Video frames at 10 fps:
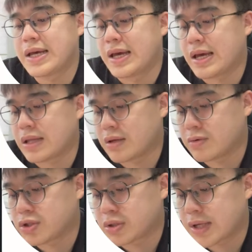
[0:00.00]
and
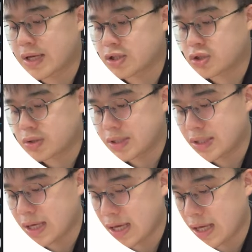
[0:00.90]
you should get
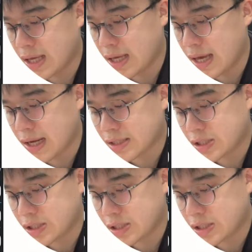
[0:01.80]
3ax